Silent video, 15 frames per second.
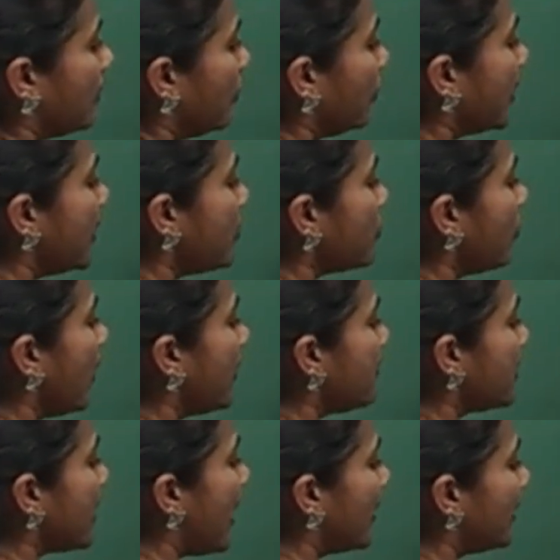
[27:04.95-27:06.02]
Okay, so I'm
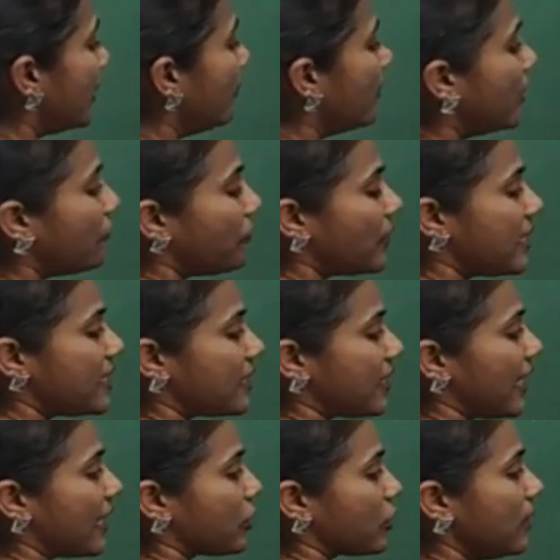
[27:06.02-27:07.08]
starting with the first
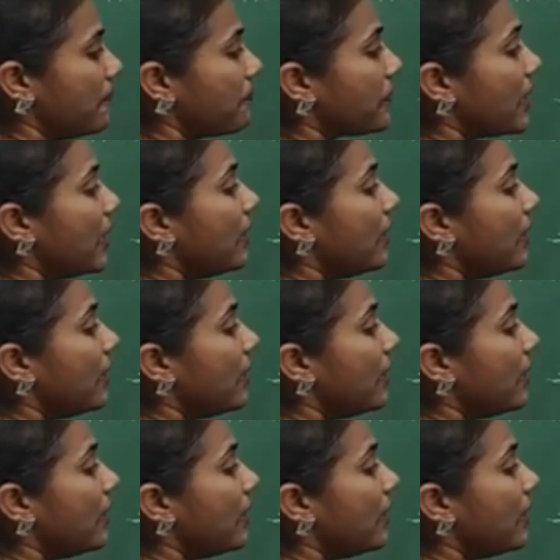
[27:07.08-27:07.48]
reaction.